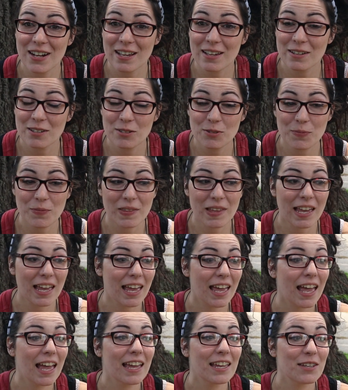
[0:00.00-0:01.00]
I hope
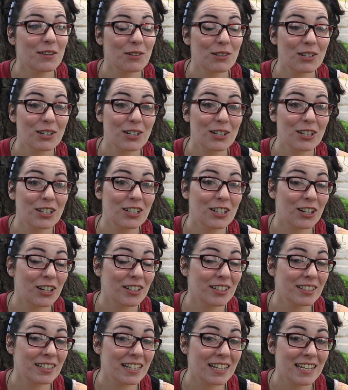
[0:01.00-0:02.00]
that your
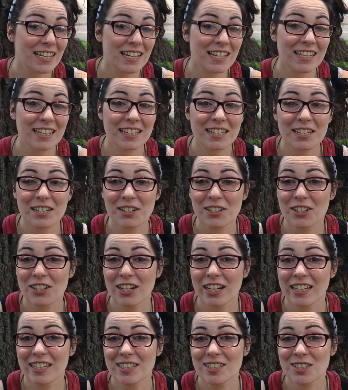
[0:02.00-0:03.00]
gardening
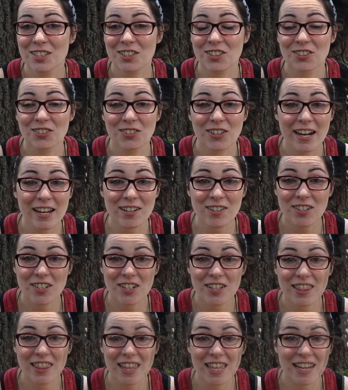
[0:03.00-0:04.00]
year is
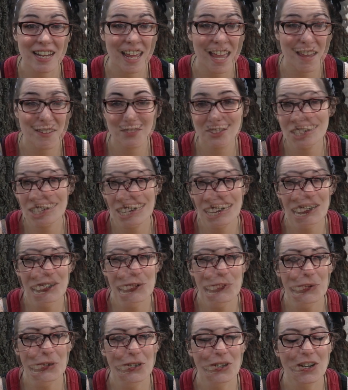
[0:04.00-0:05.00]
greater than ever. I
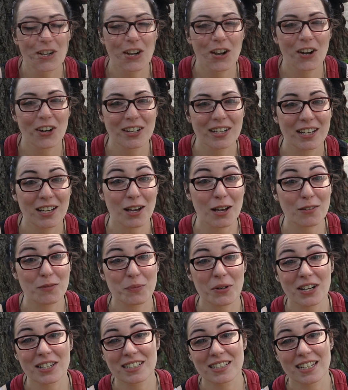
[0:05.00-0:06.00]
hope your hardening off
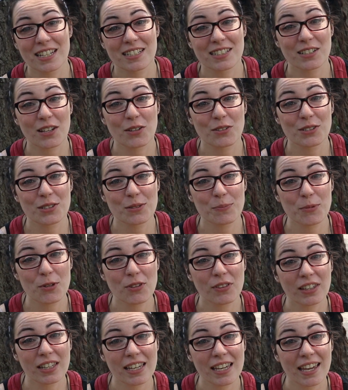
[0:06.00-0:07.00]
process goes
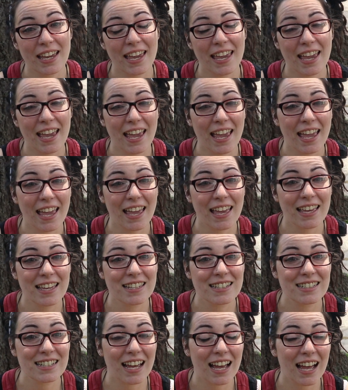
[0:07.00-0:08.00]
smoothly,
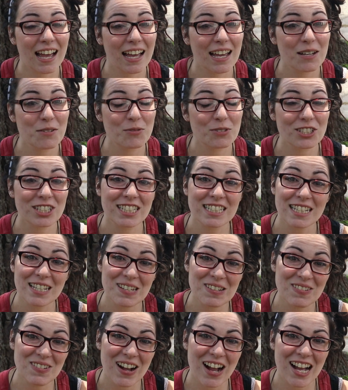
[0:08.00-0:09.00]
and I will
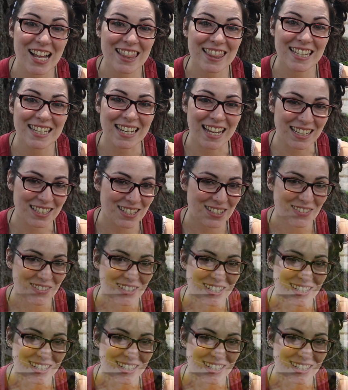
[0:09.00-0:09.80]
see you on the next one.